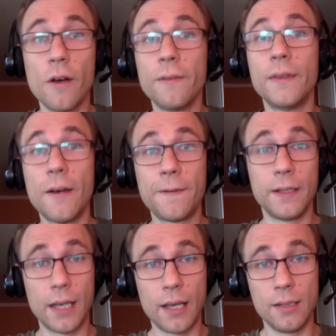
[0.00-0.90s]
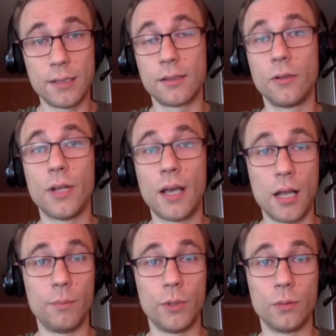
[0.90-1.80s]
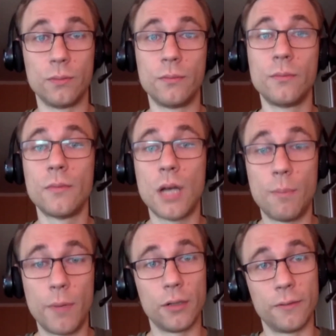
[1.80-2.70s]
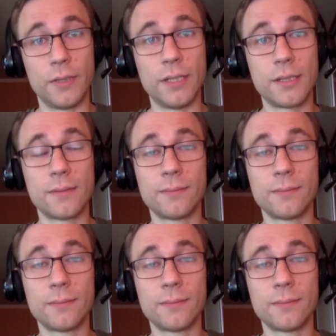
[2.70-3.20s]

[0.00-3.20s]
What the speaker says: nothing else gonna help you a part of this.